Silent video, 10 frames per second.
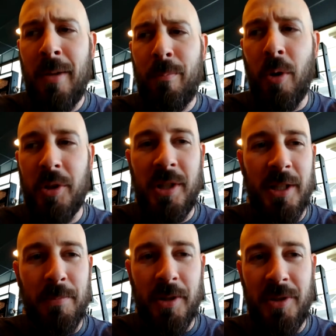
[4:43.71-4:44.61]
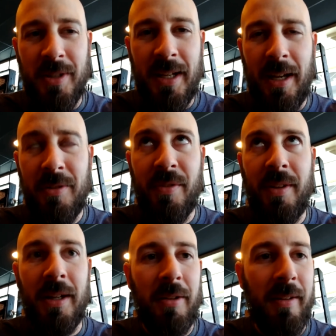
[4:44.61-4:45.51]
So pushing as much as you
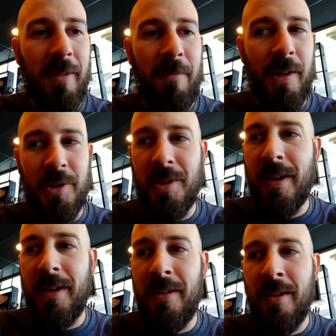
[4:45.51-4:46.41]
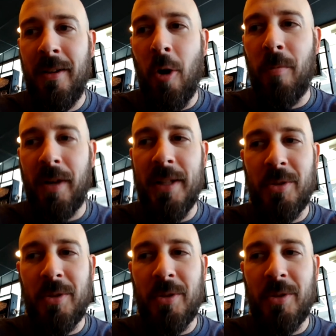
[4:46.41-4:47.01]
can just to get to that finish line.